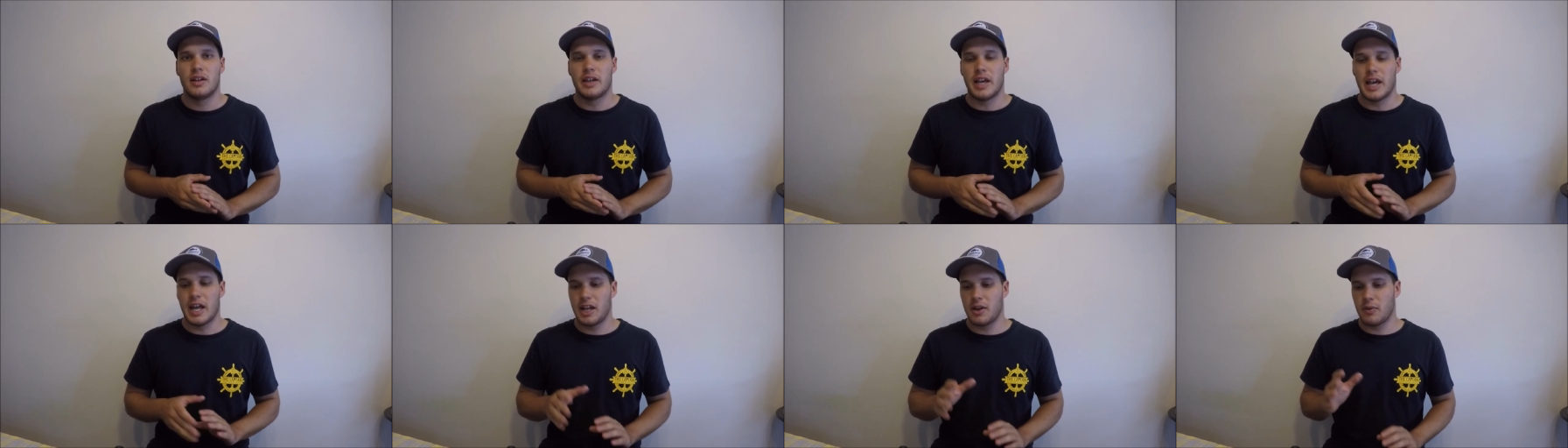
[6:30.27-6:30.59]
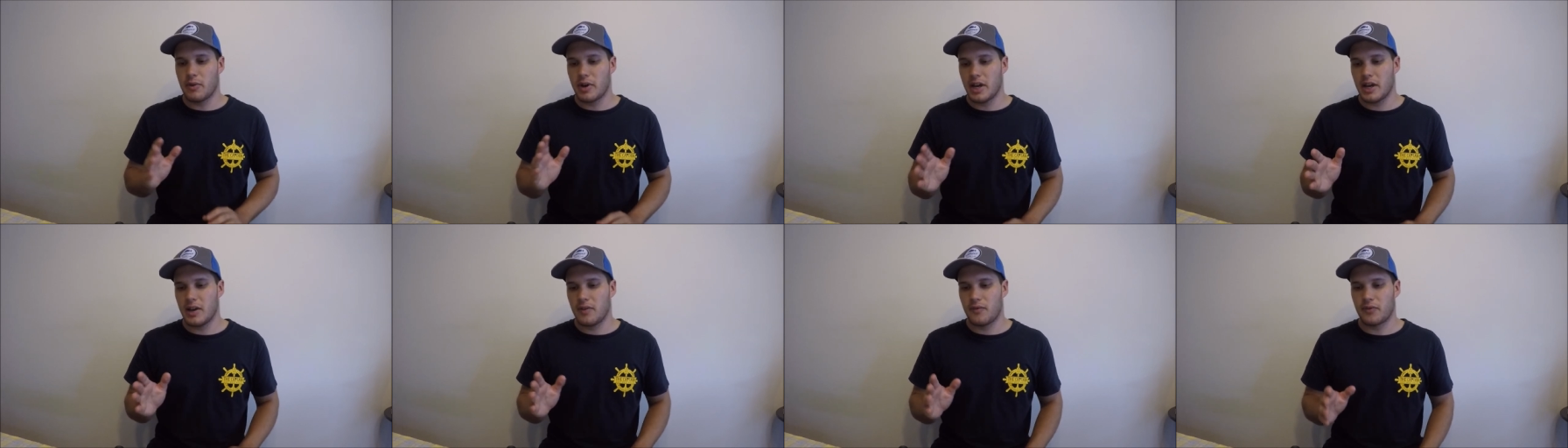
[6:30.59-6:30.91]

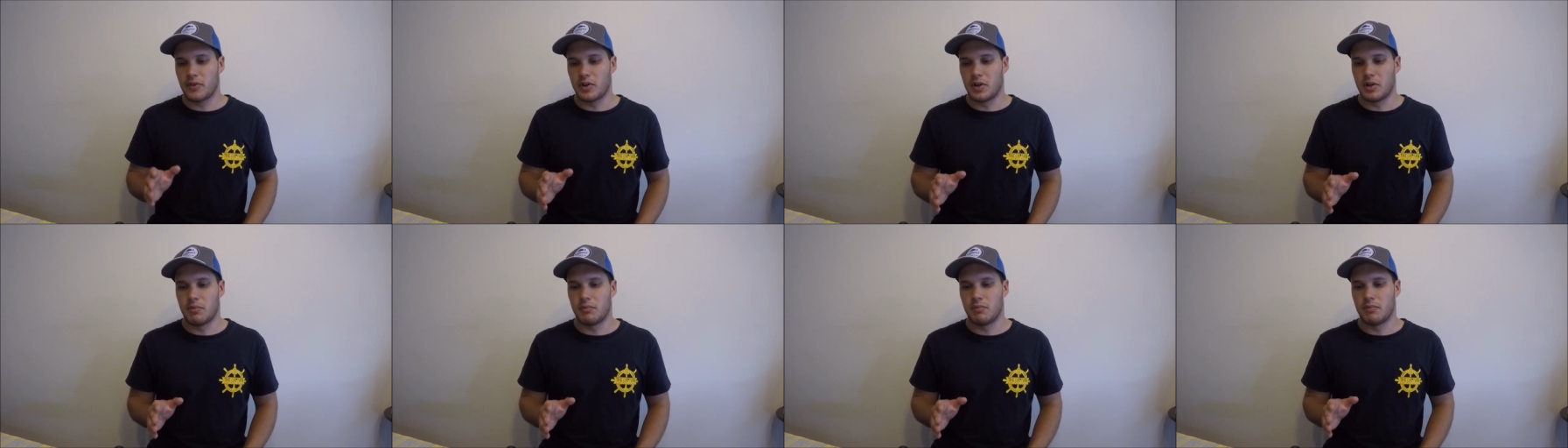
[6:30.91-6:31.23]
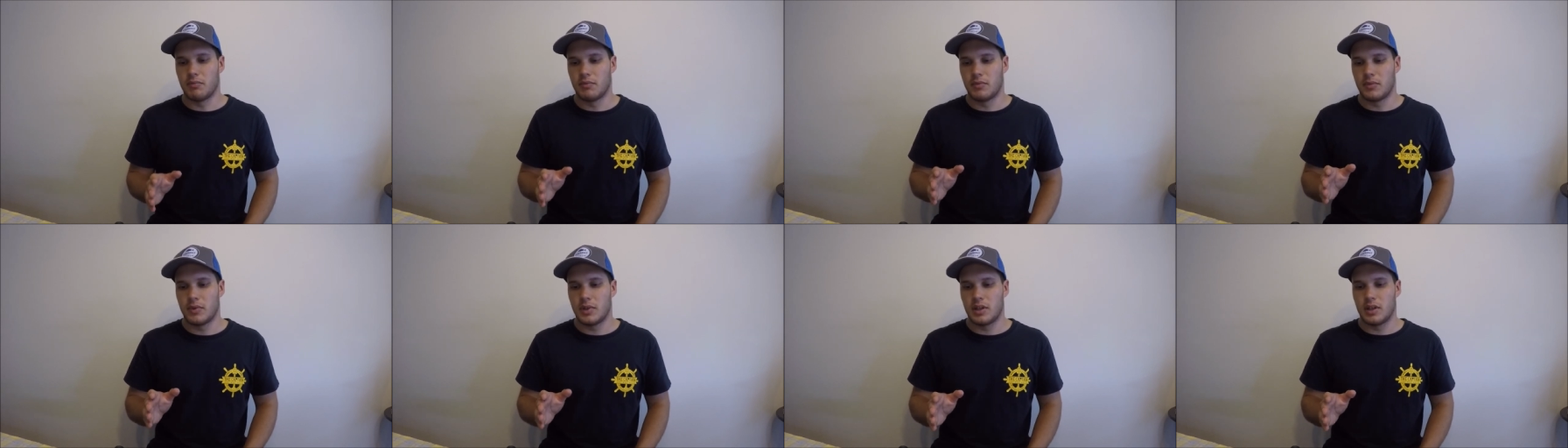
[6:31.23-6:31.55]
anywhere
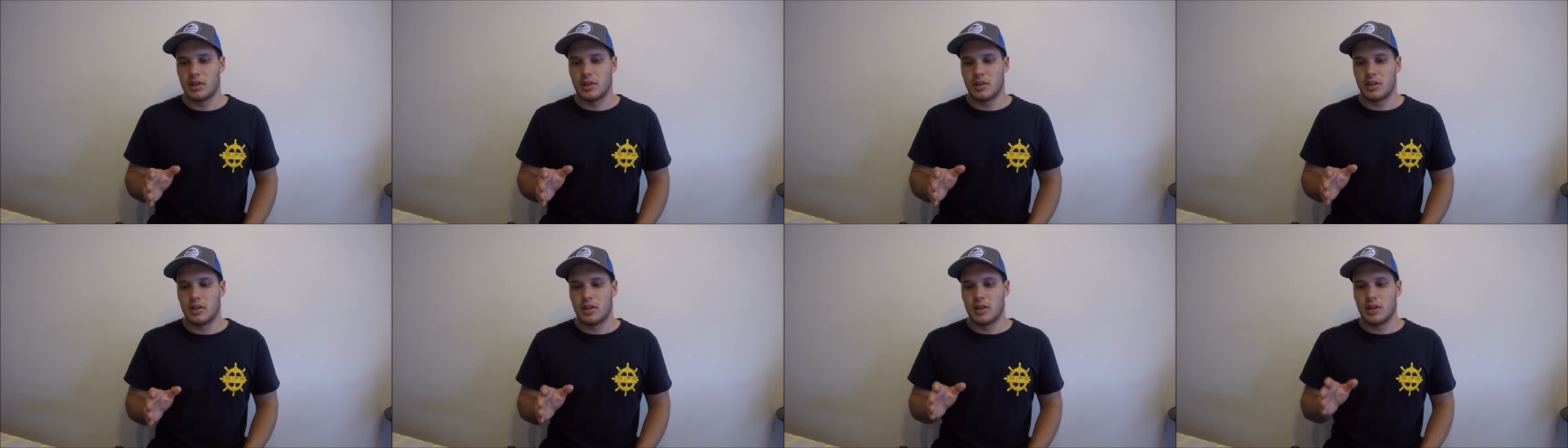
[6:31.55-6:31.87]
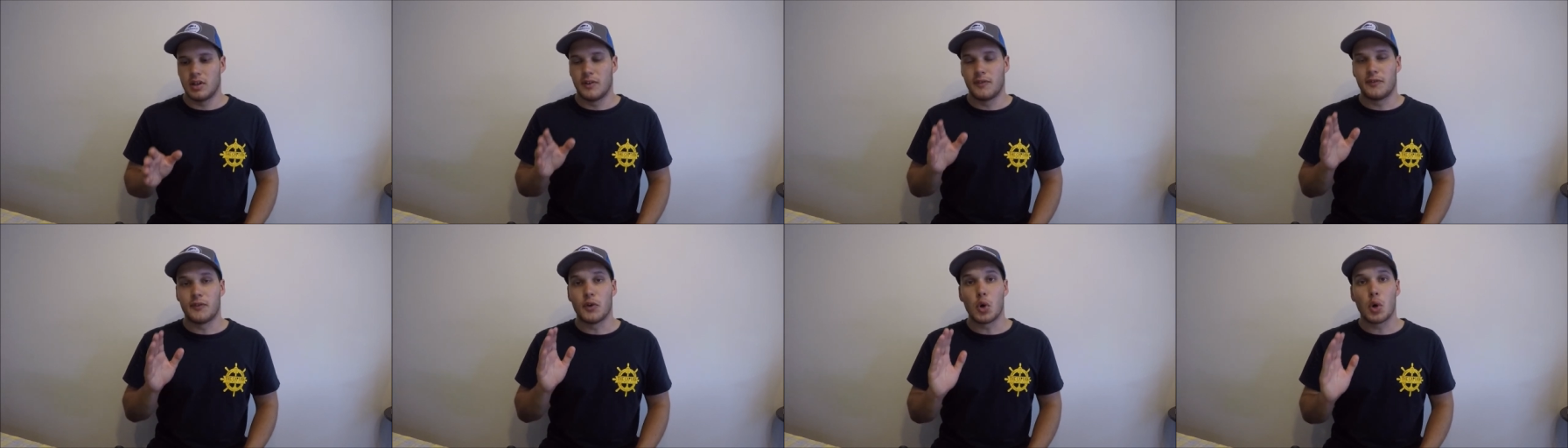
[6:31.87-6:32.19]
from
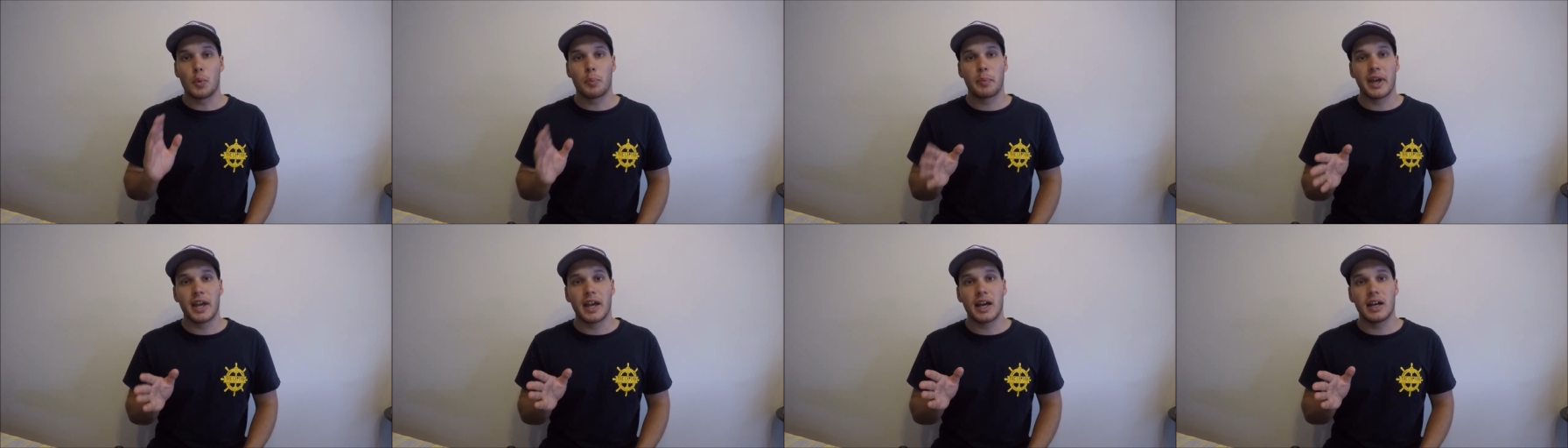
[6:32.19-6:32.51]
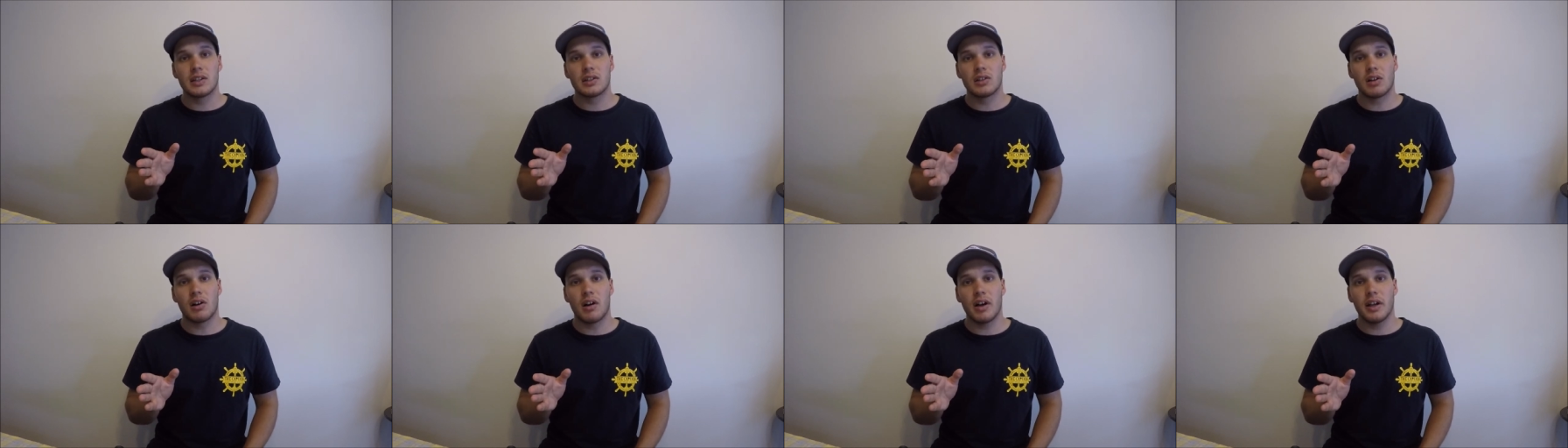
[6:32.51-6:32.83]
four
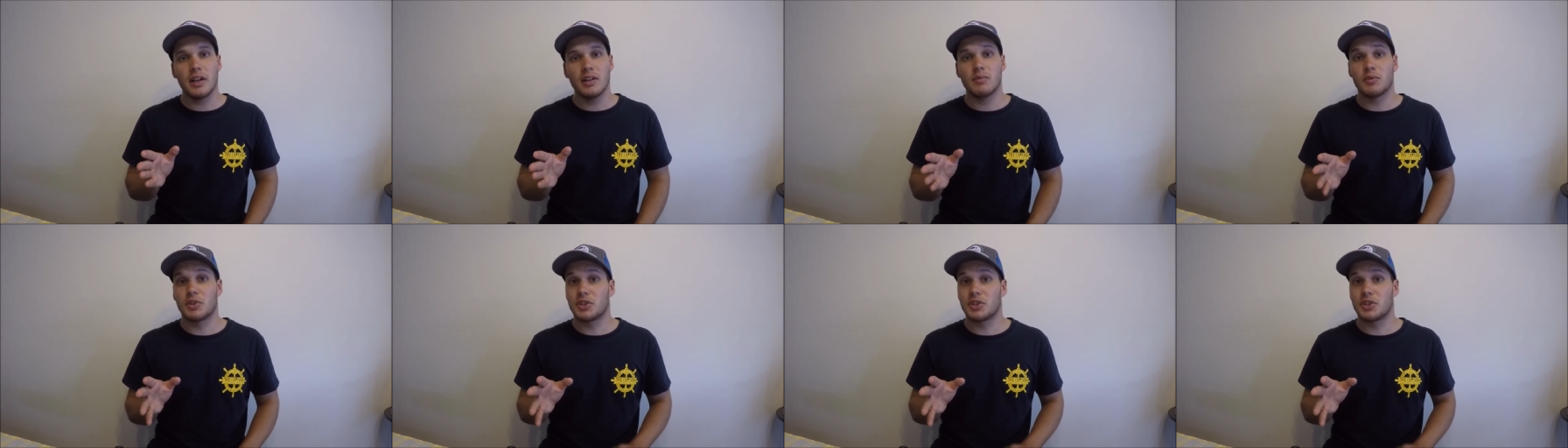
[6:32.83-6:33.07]
pound line,